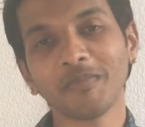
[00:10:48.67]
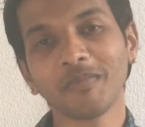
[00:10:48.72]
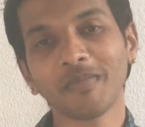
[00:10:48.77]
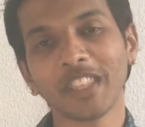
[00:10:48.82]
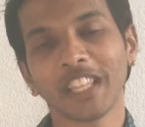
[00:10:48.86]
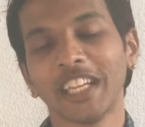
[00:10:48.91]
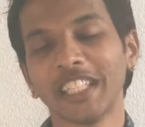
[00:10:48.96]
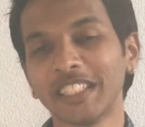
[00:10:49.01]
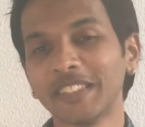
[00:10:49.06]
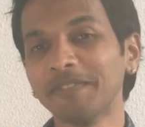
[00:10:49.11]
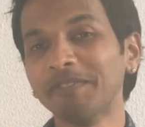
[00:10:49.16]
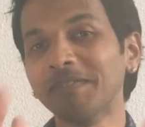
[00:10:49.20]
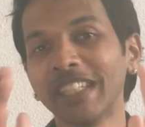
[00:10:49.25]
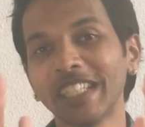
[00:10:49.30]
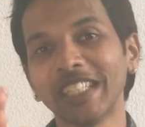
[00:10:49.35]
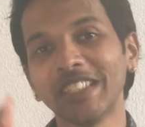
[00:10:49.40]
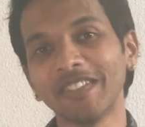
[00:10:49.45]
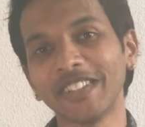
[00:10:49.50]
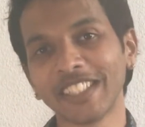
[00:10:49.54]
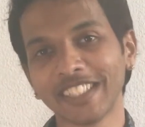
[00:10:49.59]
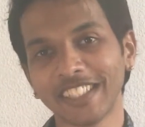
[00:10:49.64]
It's
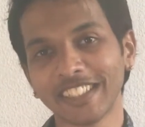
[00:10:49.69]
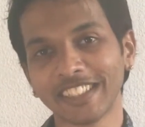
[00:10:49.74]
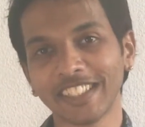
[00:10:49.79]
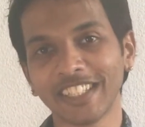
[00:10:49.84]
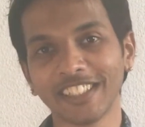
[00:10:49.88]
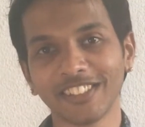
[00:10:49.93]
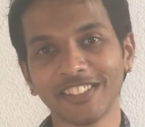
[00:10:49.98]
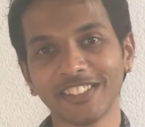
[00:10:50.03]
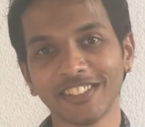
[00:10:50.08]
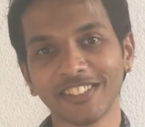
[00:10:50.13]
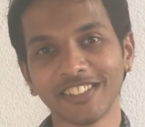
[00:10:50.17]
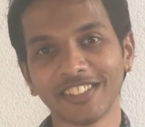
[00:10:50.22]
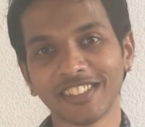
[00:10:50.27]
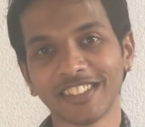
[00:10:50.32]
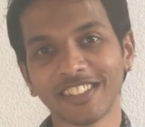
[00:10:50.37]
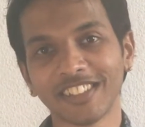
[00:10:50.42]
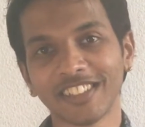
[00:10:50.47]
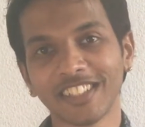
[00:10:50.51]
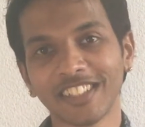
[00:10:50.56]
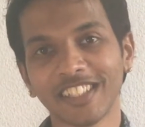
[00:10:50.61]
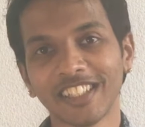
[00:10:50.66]
very, very essential.
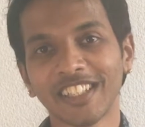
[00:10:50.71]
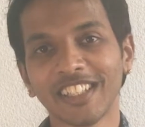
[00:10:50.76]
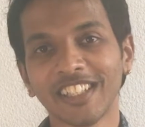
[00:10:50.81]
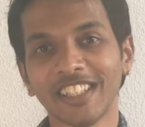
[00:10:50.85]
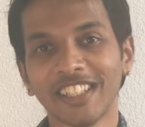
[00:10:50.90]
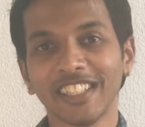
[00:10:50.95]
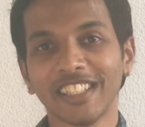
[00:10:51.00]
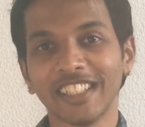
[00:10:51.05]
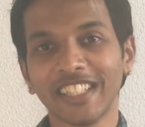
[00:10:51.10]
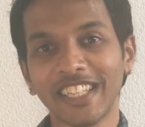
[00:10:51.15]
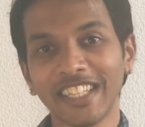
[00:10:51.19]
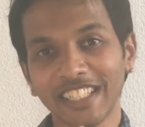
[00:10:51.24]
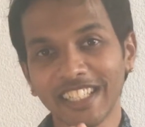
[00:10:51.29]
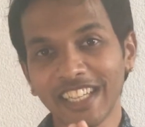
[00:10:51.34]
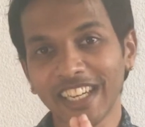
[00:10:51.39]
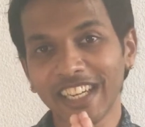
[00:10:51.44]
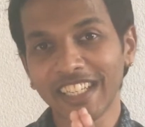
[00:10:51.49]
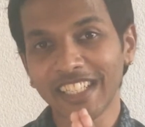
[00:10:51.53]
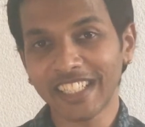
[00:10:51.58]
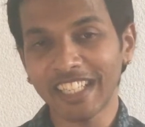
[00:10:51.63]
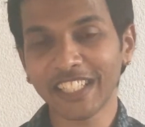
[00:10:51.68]
The
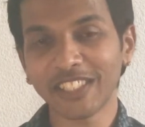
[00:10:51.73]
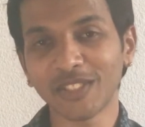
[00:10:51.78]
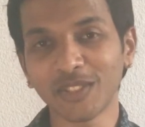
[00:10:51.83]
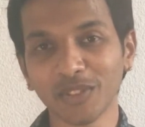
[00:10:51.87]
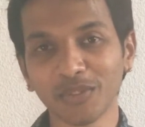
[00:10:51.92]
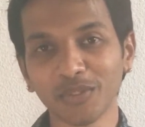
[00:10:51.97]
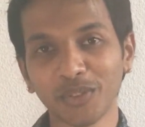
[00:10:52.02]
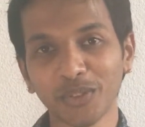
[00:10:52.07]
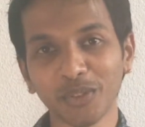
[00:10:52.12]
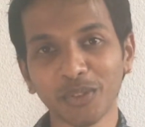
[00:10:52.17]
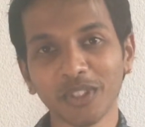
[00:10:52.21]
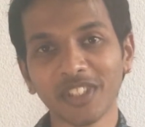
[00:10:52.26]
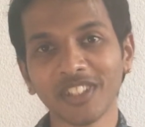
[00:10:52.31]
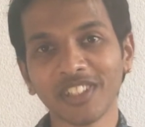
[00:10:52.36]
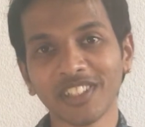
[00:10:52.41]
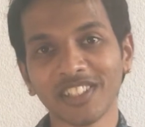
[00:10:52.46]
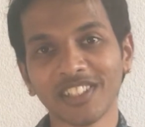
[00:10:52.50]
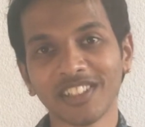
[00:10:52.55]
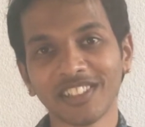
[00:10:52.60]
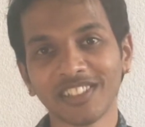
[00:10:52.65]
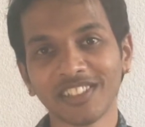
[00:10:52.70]
entire text of
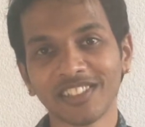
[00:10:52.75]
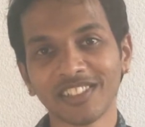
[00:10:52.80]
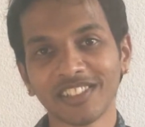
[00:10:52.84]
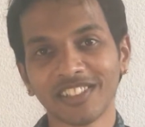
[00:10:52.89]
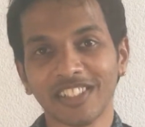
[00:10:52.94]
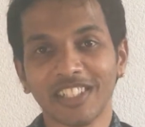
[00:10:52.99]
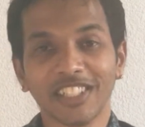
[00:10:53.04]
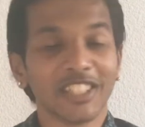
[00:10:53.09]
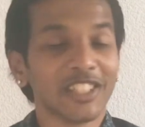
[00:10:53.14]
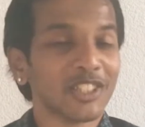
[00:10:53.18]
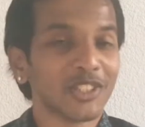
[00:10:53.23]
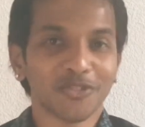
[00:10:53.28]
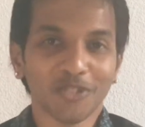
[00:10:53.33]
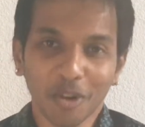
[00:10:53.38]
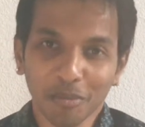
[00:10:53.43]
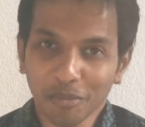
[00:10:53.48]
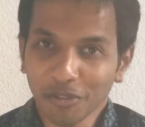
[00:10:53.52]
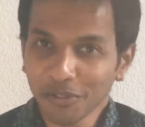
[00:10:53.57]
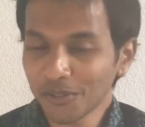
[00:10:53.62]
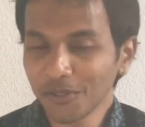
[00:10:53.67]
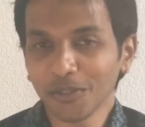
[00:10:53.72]
yoga, written in the
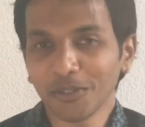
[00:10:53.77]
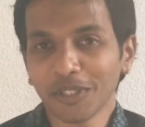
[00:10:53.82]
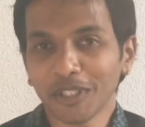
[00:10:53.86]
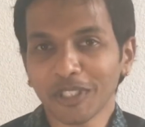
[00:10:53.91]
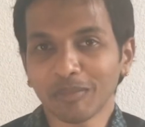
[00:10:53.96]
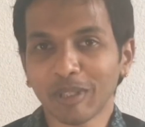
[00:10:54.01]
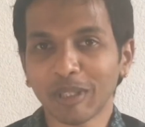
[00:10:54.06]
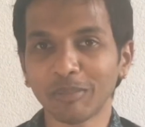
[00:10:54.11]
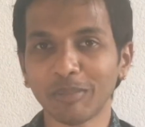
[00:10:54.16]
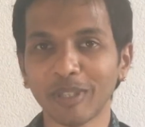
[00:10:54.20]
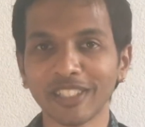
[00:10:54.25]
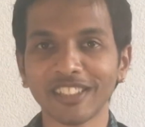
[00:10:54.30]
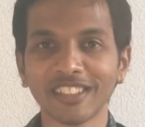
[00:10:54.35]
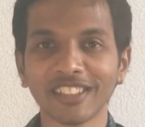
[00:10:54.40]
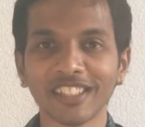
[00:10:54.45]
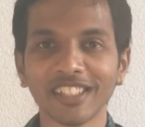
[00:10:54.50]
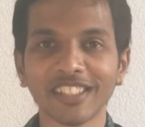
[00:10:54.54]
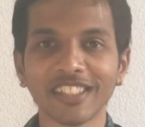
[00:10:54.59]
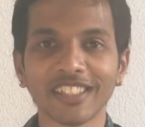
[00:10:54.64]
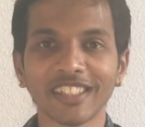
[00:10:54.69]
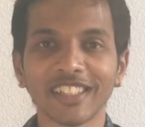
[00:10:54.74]
form of sutras by
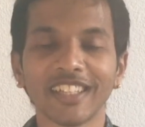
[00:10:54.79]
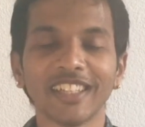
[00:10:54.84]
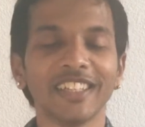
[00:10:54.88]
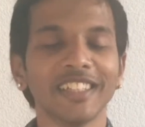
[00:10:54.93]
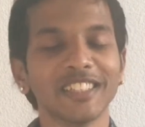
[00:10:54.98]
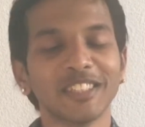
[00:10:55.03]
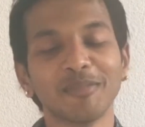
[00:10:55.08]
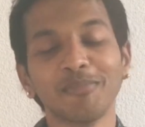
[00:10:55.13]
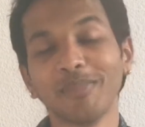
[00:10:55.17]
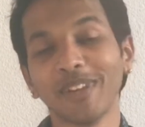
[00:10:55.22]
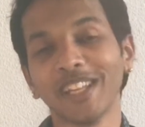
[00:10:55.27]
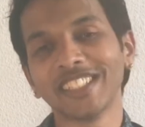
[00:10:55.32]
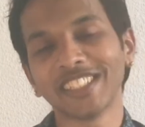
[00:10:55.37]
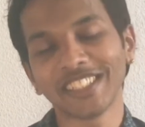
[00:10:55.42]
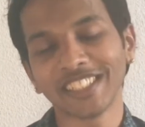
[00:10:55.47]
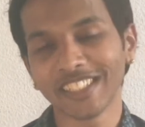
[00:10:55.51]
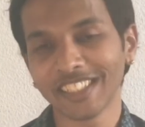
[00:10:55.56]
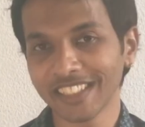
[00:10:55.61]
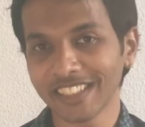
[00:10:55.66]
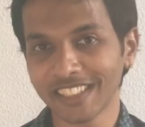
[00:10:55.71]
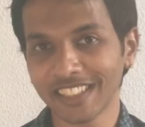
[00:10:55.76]
Patanjali, is a
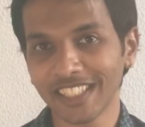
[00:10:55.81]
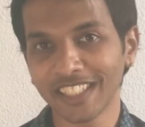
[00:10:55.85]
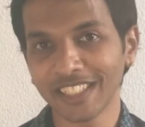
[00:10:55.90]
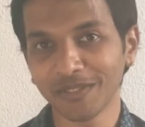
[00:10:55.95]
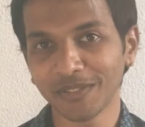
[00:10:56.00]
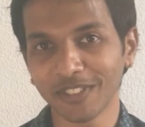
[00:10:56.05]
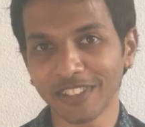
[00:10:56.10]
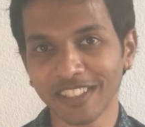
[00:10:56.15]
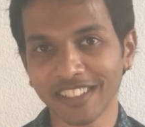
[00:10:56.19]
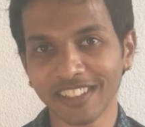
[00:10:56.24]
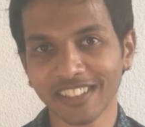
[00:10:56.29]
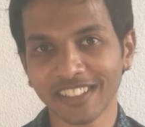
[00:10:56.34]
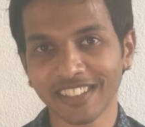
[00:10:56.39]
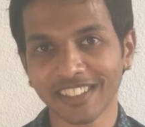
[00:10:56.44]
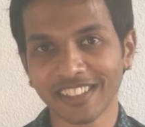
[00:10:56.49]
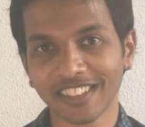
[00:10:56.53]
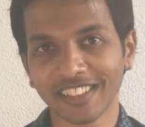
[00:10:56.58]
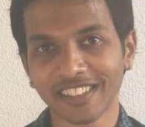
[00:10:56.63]
blessing in disguise for us.